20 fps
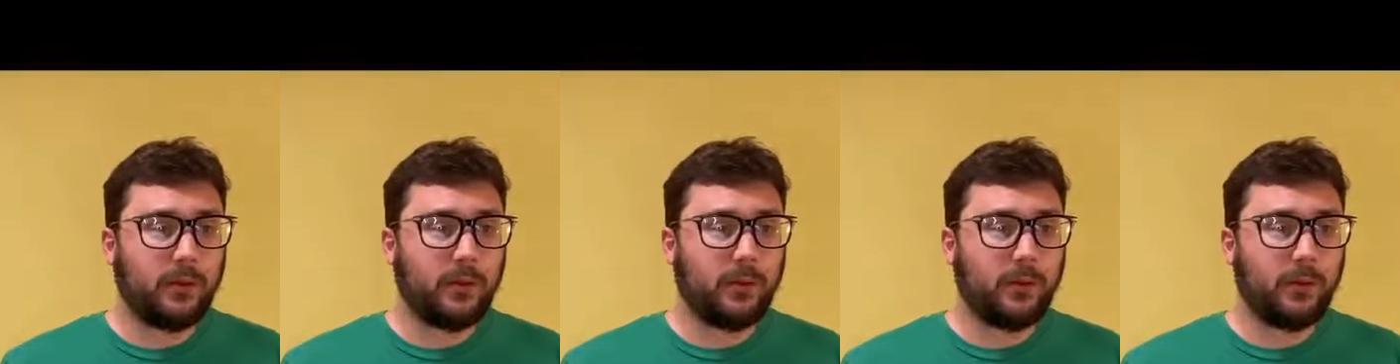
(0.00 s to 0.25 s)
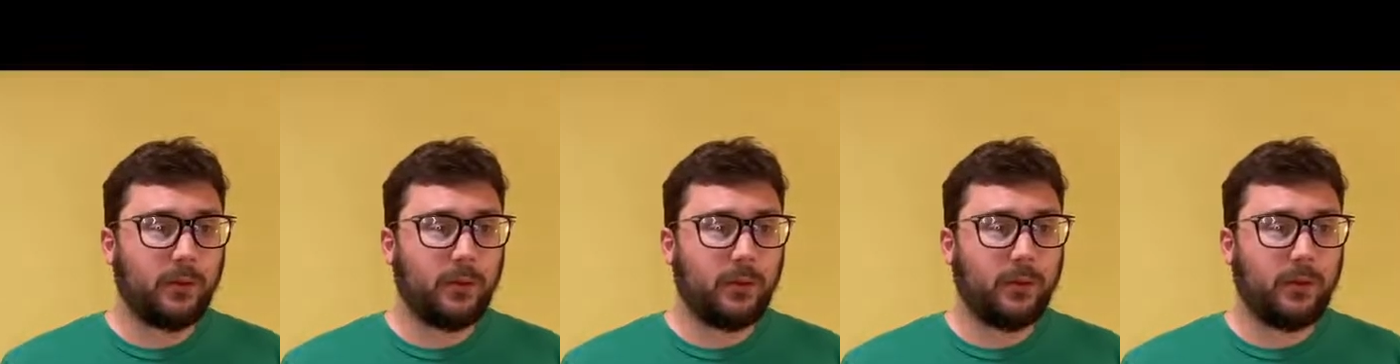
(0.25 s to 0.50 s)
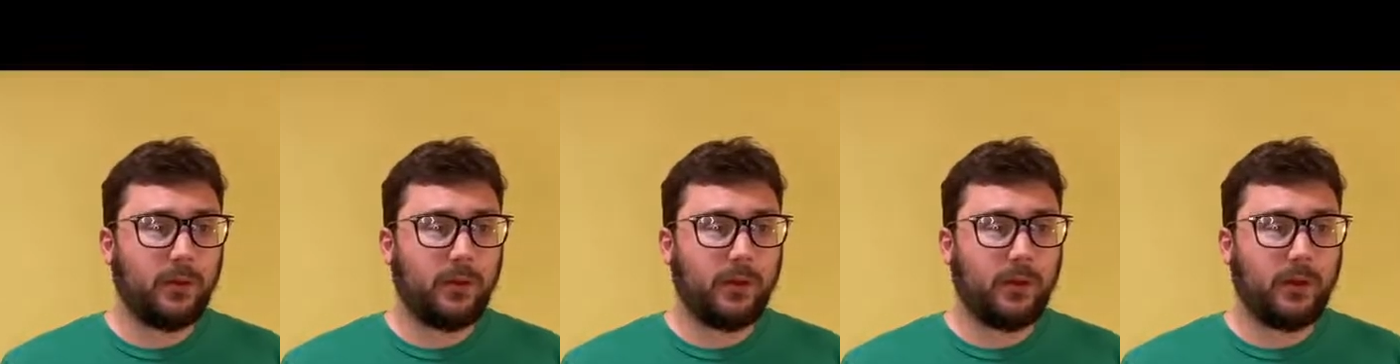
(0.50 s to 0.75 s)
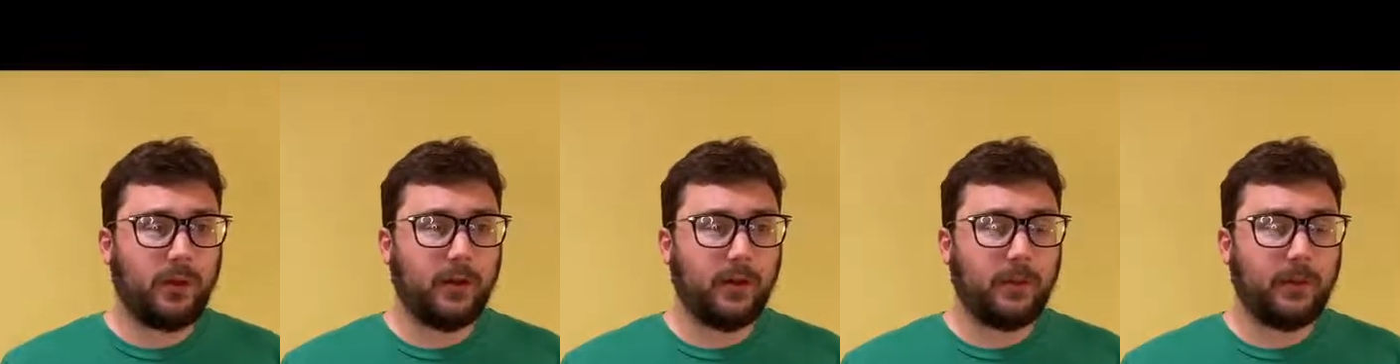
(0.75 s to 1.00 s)

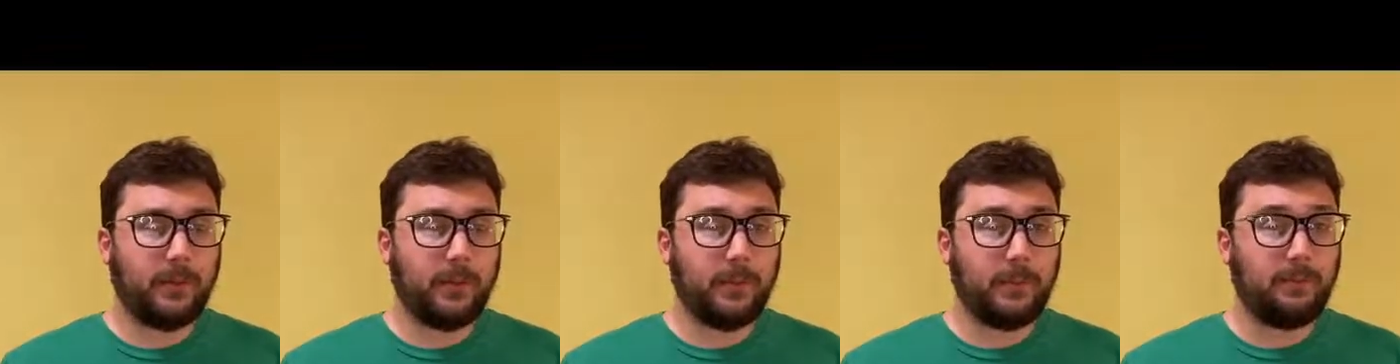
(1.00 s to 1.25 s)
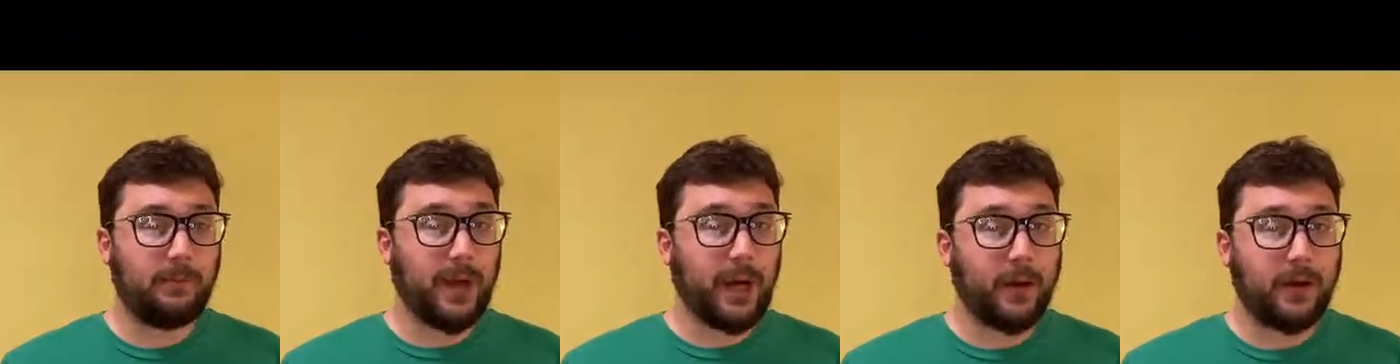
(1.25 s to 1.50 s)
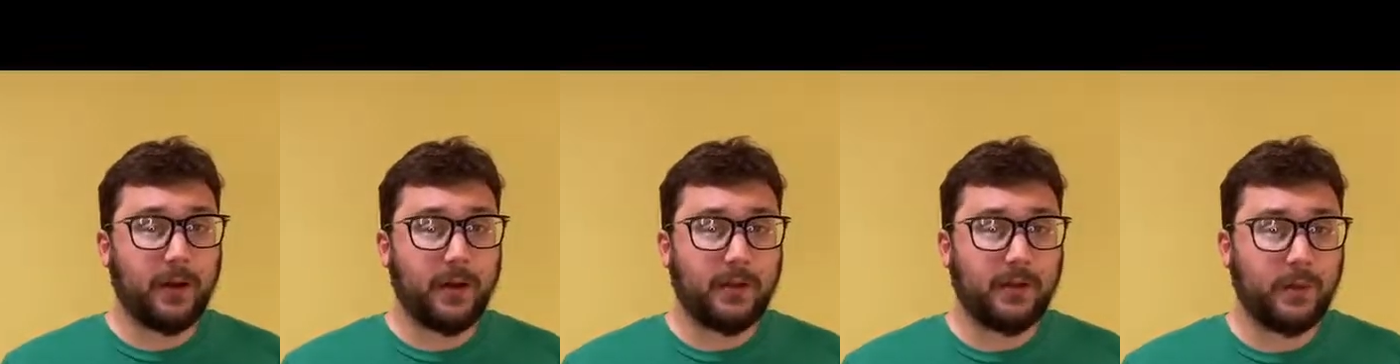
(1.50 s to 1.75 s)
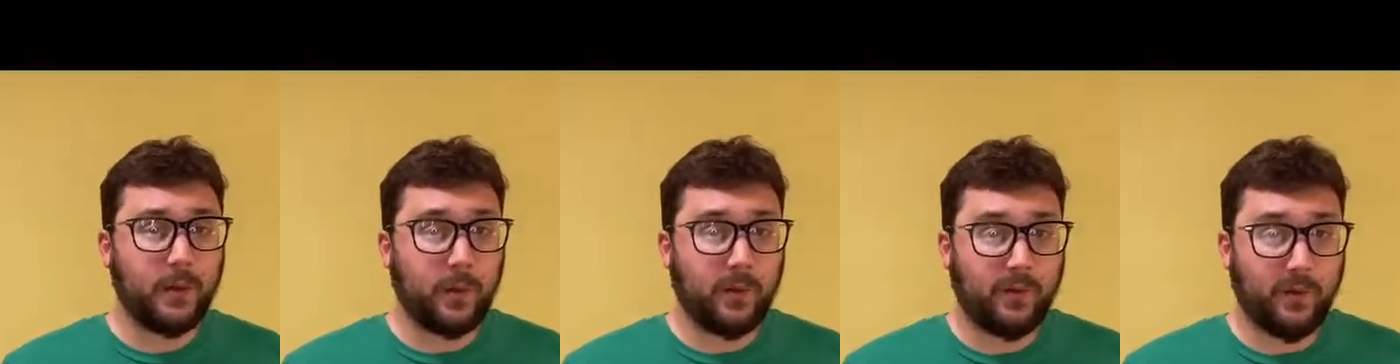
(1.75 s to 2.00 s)
who uh, married
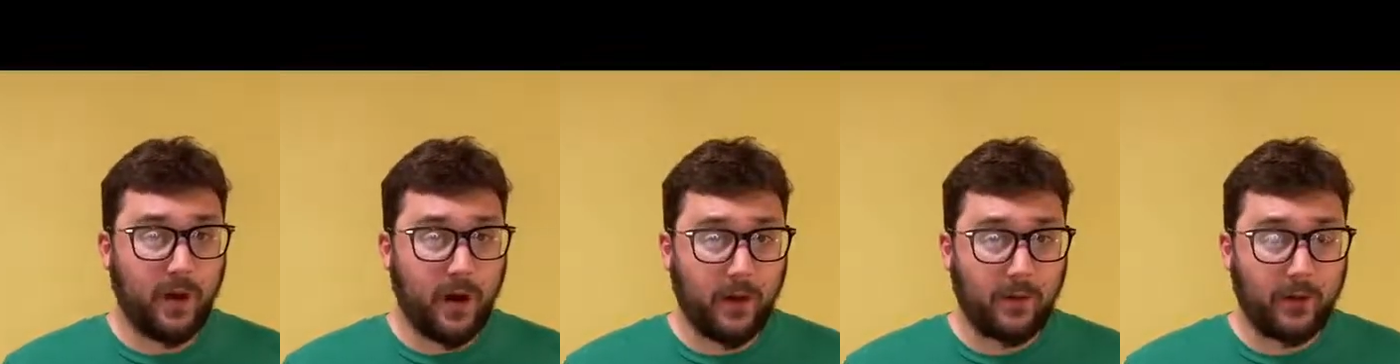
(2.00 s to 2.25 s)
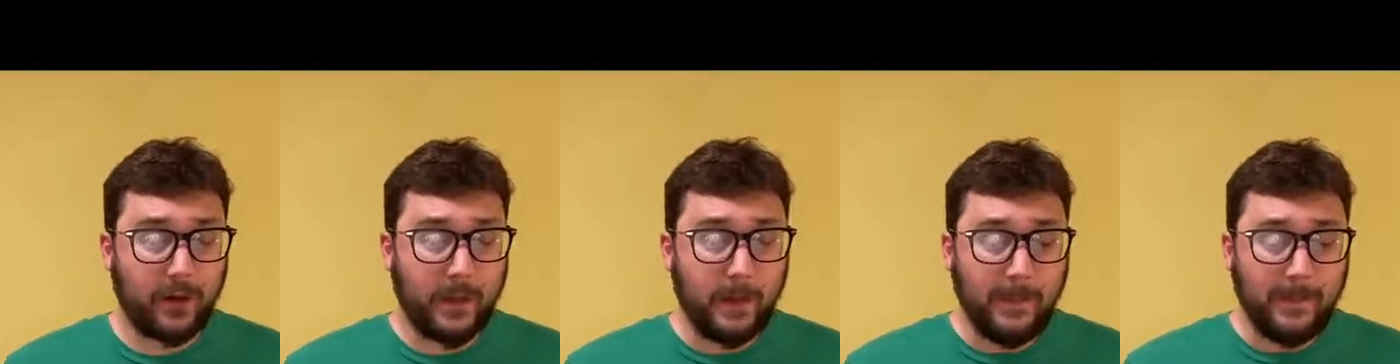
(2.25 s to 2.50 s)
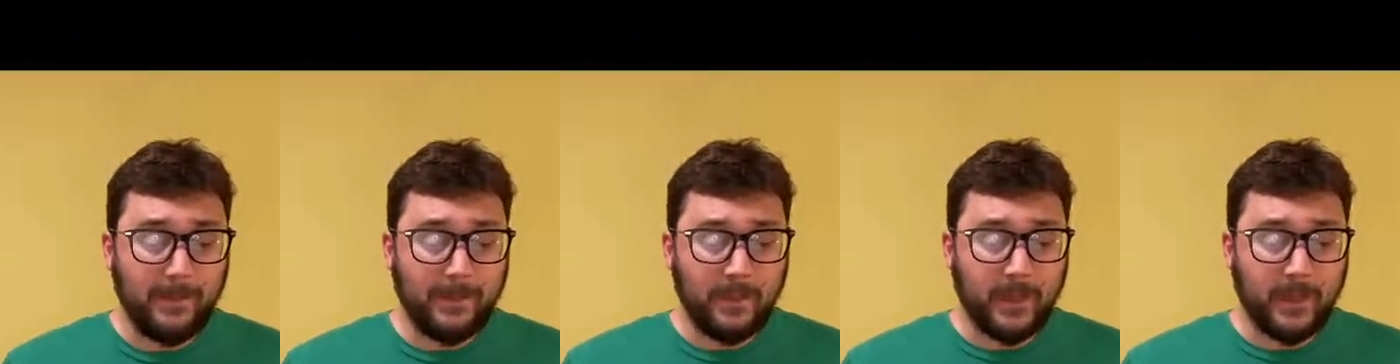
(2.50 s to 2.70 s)
your father.